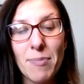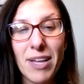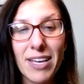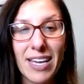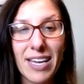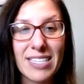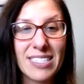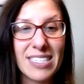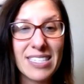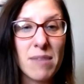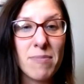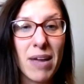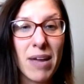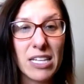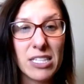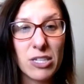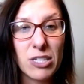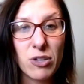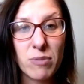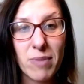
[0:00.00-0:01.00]
Like I said, my
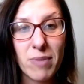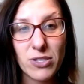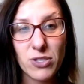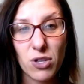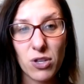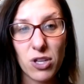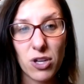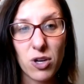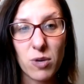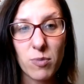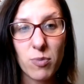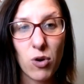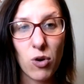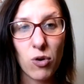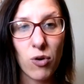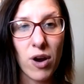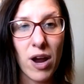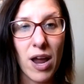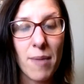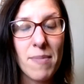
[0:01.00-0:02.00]
Clearing Mental Clutter
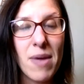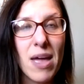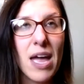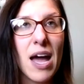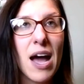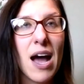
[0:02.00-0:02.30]
program